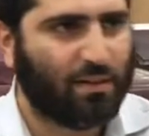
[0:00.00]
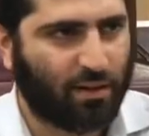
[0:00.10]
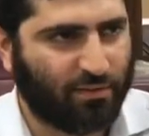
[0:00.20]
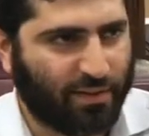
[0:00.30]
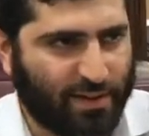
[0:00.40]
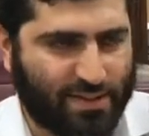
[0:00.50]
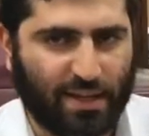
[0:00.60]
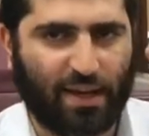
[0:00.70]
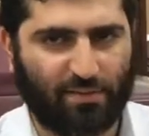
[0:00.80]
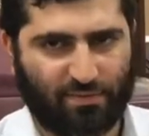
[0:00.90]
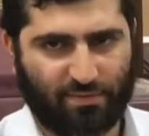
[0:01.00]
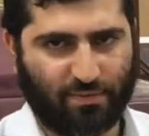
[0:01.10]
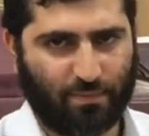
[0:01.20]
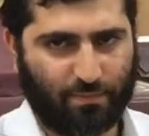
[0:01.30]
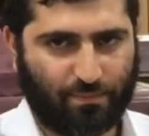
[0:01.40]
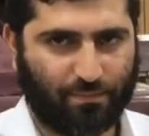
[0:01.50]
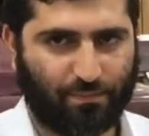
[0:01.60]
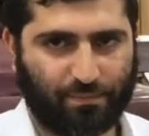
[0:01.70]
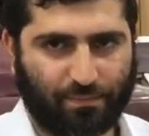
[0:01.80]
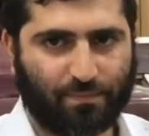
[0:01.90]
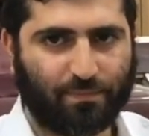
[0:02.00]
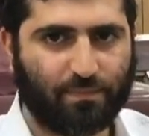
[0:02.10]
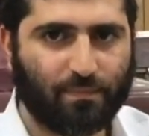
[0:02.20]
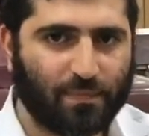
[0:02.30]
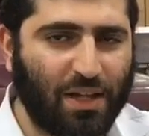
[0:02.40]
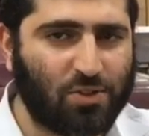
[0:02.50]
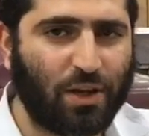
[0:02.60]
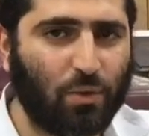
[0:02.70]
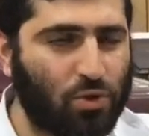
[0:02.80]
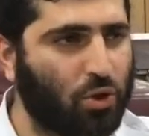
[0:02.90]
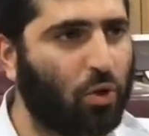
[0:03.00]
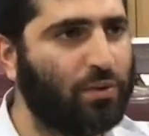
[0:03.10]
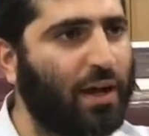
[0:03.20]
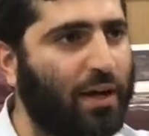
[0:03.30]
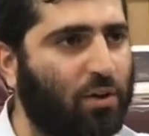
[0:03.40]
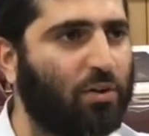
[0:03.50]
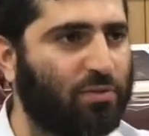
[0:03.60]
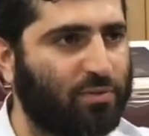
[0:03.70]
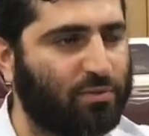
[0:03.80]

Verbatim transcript: of Esav. That's why he was called Yaakov.